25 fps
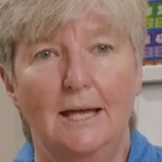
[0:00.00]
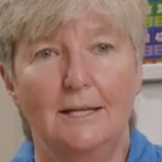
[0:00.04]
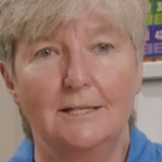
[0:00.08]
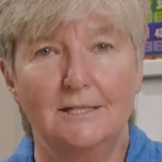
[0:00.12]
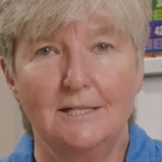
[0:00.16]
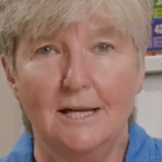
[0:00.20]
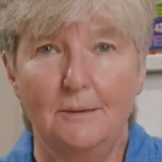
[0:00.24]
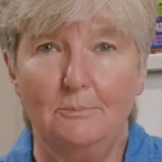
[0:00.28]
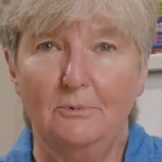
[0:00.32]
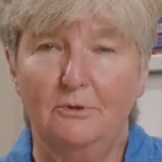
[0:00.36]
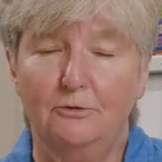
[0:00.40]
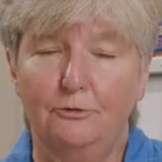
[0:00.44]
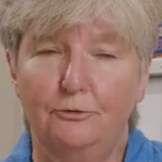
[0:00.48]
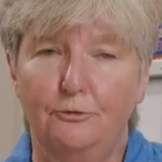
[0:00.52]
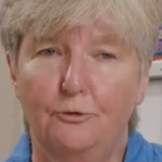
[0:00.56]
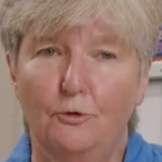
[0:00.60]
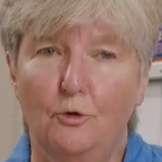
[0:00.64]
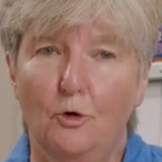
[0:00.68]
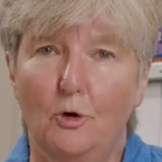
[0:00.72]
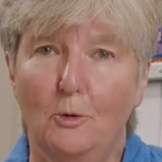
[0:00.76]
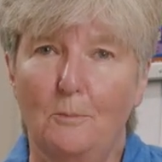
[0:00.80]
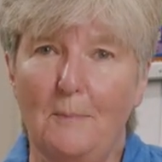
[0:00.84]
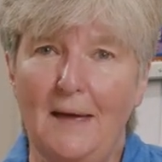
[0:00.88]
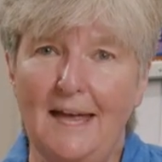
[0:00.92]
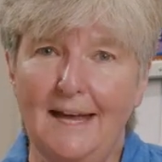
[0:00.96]
Double
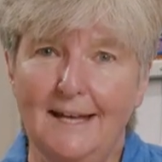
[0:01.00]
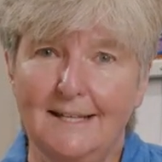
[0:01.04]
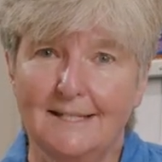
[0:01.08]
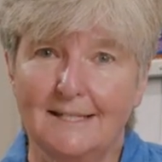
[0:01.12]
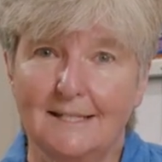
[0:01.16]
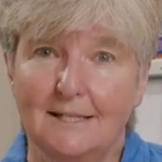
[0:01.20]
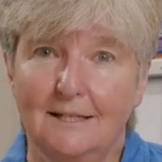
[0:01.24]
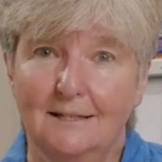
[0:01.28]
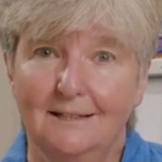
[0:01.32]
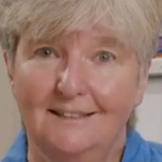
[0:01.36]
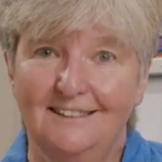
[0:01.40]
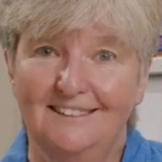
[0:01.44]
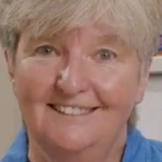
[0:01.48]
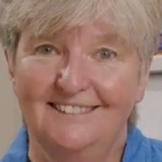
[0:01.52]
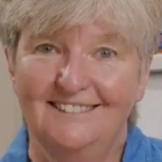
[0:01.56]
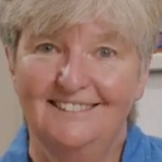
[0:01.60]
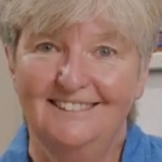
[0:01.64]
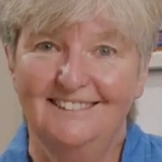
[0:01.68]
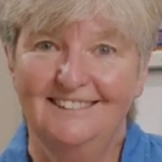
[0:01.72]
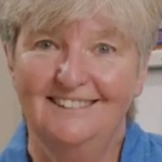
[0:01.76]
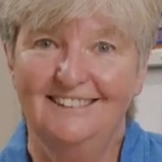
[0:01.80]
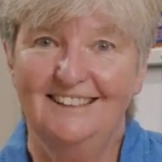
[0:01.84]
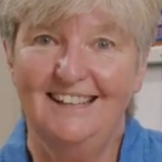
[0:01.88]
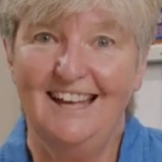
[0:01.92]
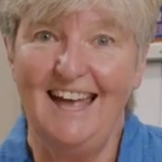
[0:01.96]
four makes
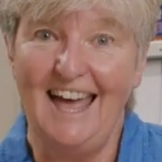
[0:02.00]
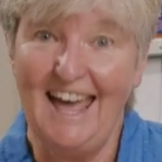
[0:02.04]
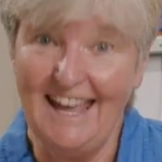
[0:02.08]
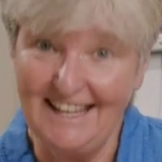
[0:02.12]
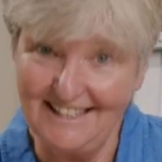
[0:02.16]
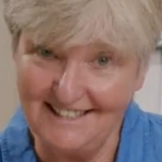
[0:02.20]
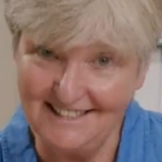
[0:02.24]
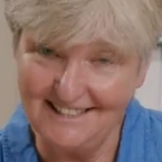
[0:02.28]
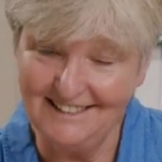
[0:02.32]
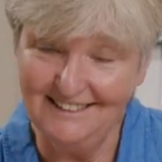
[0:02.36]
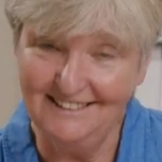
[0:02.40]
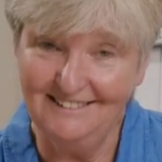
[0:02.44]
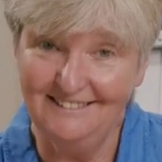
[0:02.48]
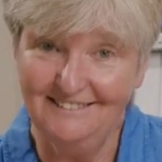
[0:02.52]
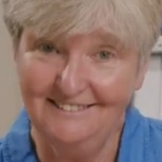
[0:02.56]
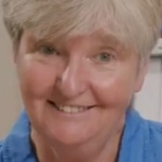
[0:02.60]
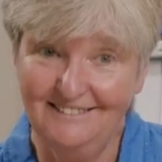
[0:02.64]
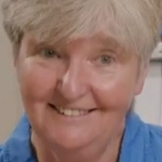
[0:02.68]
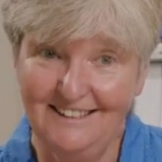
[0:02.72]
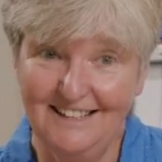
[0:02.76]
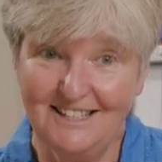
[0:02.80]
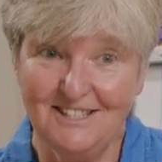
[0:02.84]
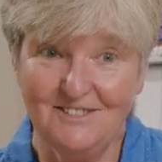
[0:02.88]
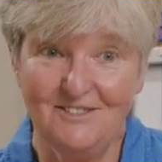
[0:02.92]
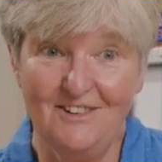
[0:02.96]
eight.
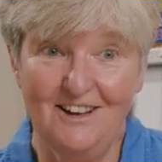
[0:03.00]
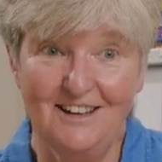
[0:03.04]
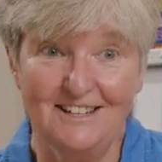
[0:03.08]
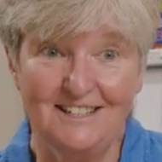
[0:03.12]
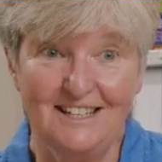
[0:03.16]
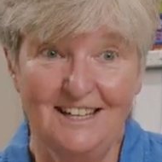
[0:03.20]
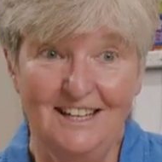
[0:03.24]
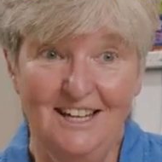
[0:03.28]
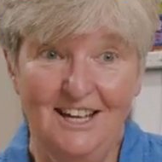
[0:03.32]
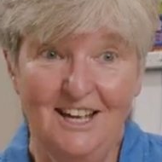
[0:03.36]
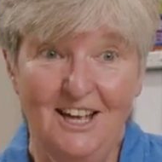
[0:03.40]
That's right.